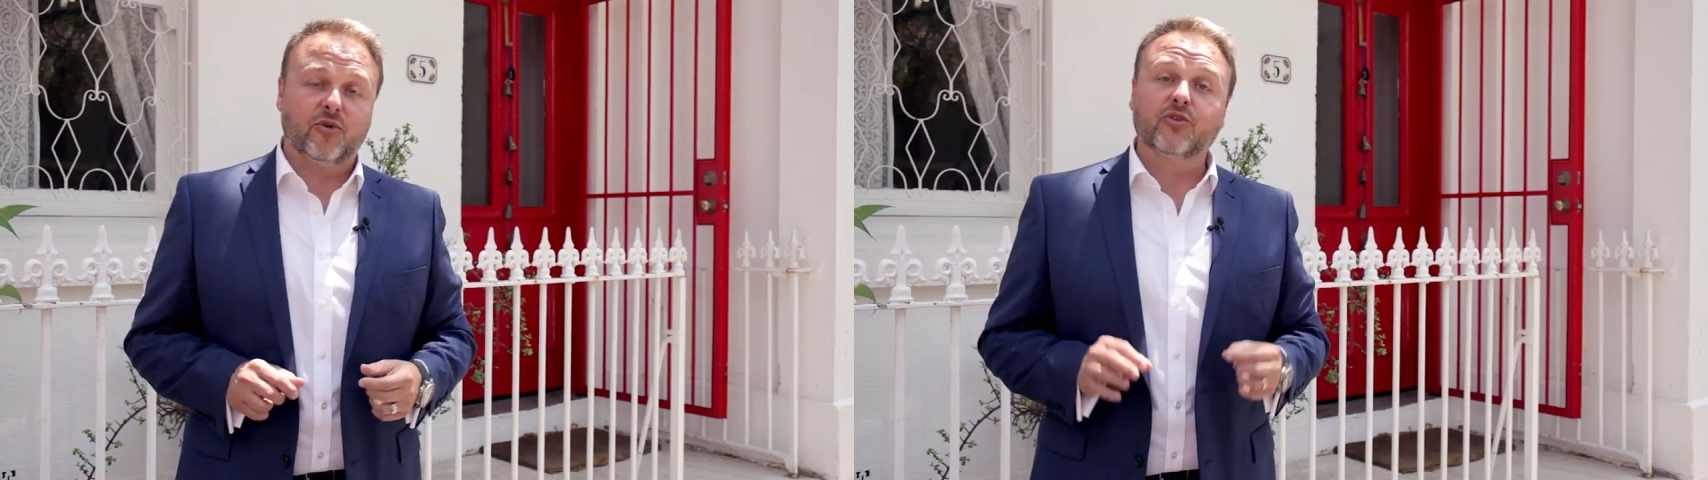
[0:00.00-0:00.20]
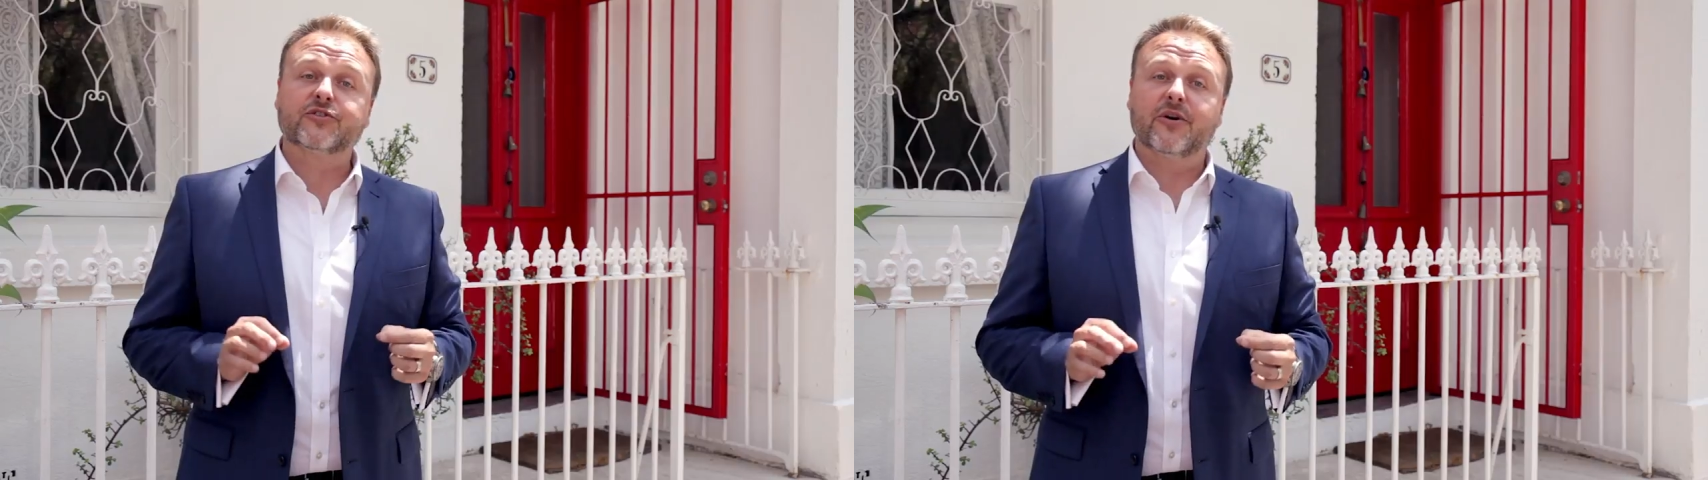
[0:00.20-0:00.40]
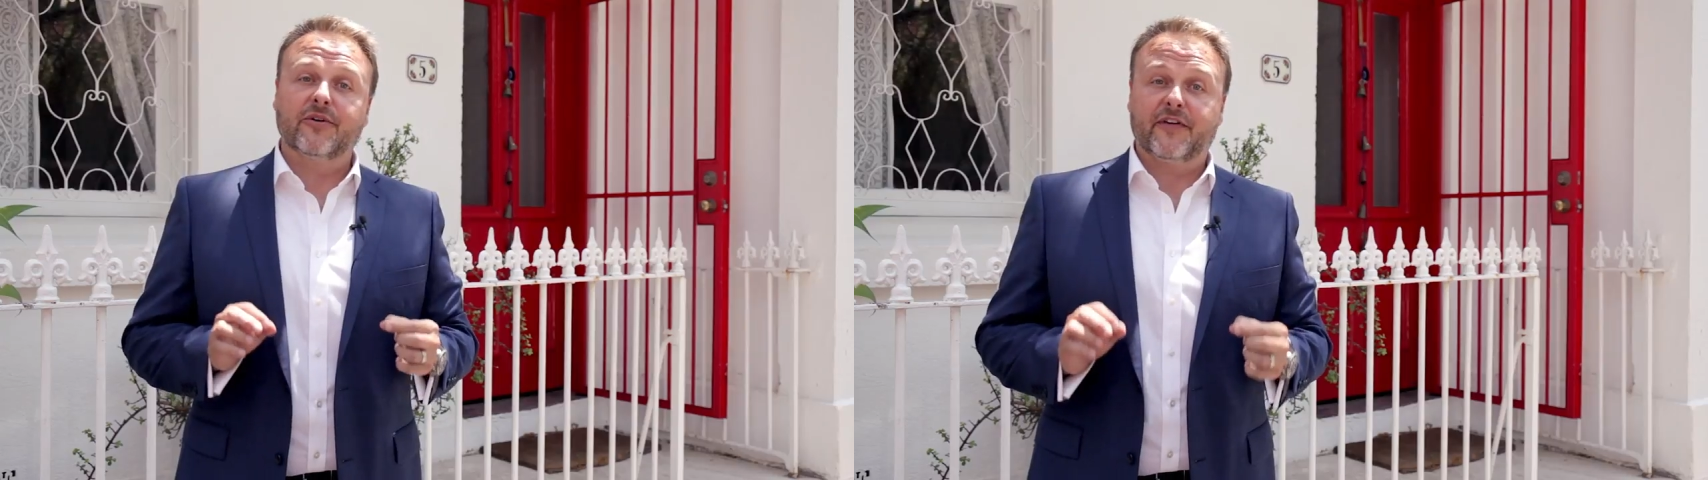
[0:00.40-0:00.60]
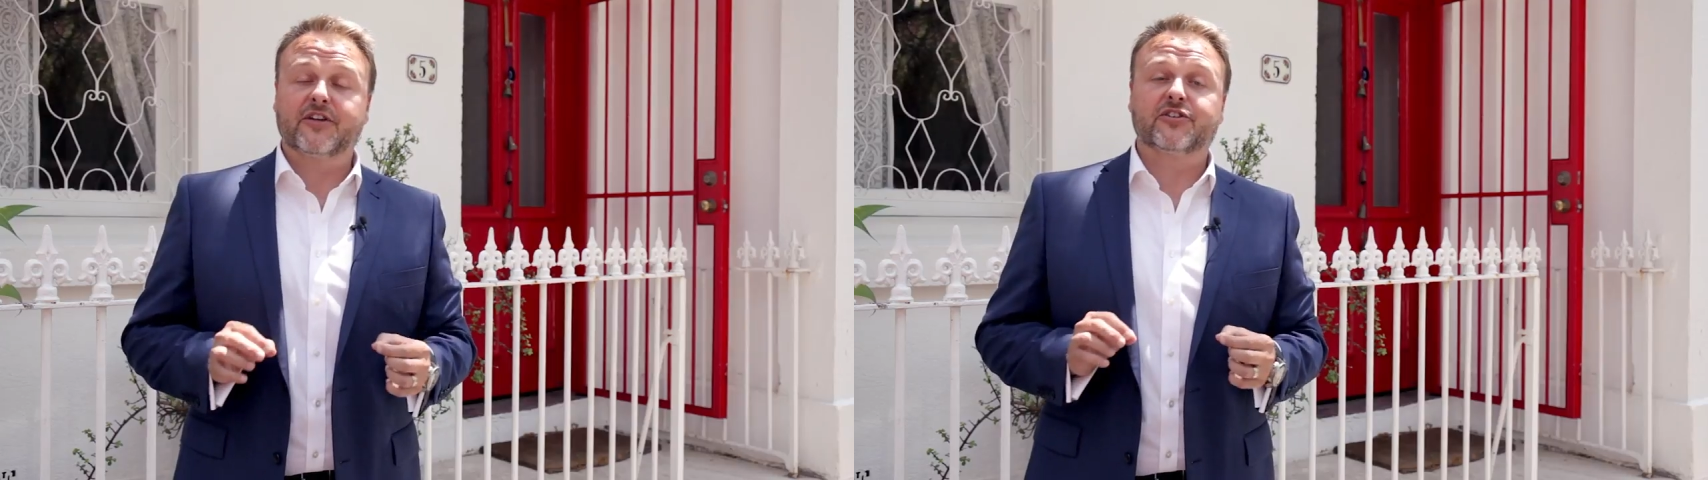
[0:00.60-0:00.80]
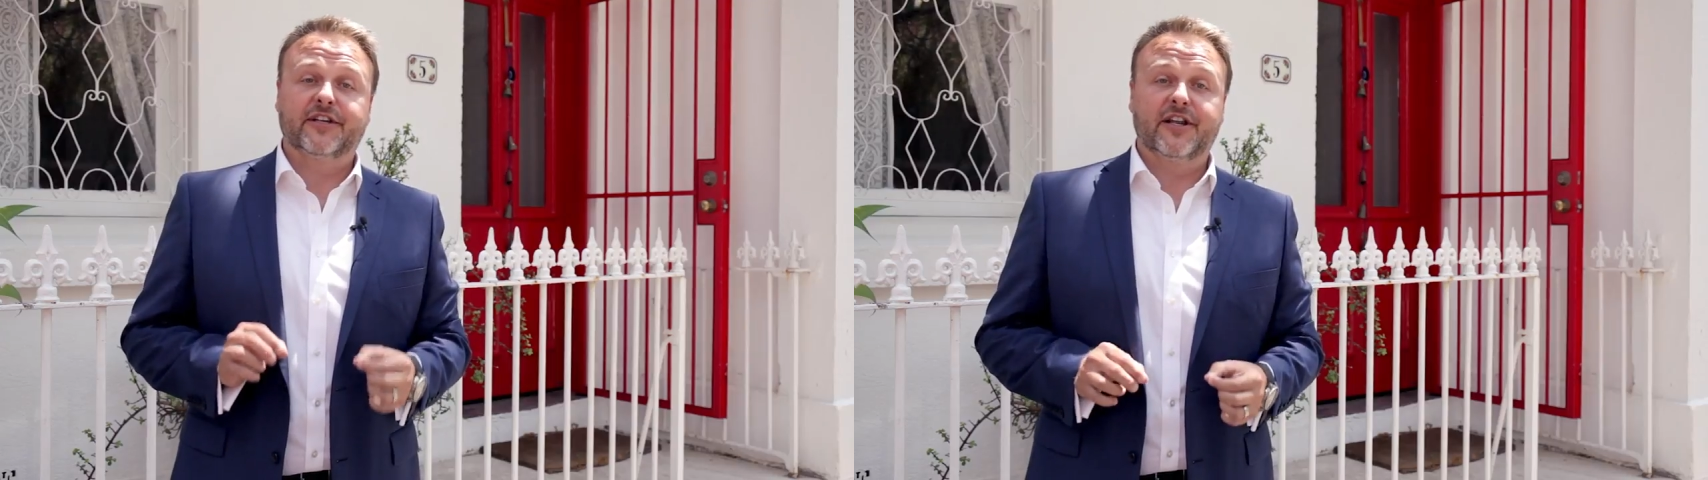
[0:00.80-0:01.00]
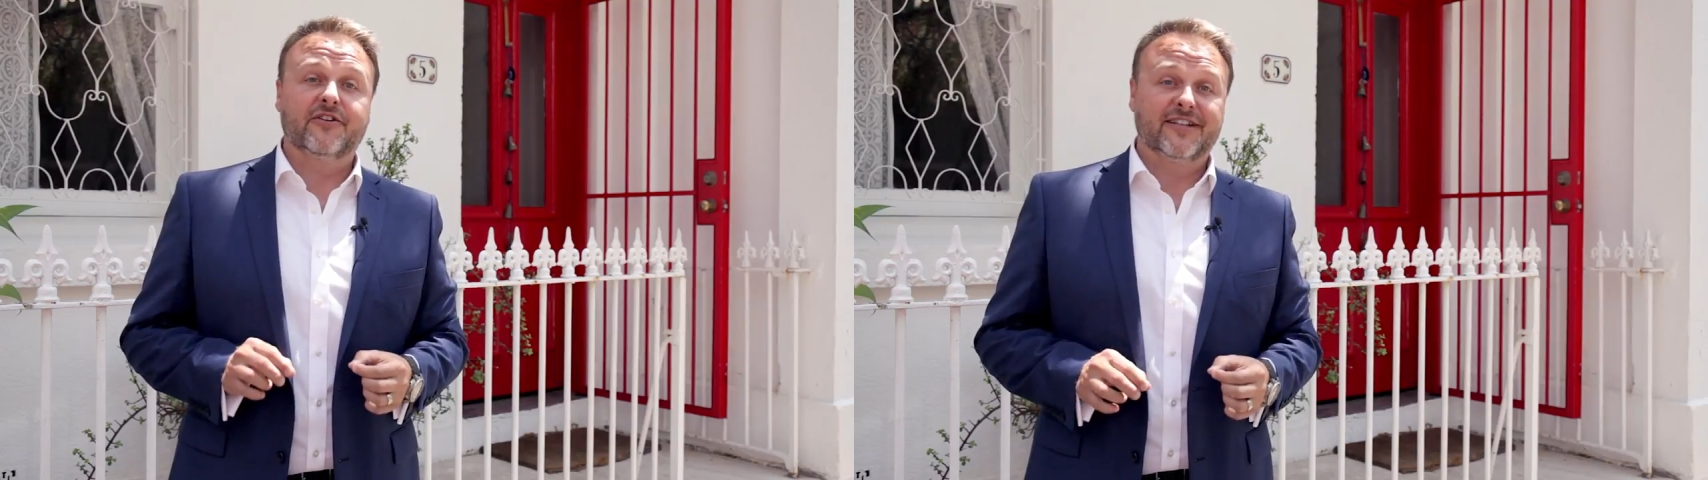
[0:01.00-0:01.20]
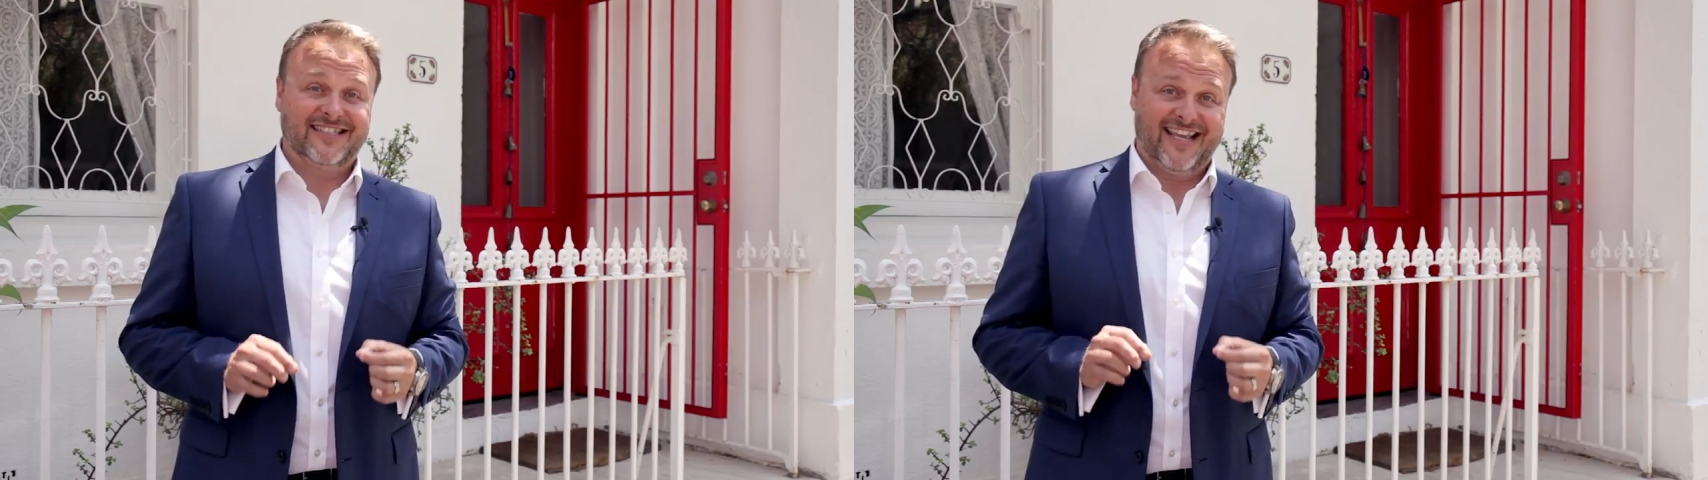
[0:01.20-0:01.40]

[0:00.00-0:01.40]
also affectionately known as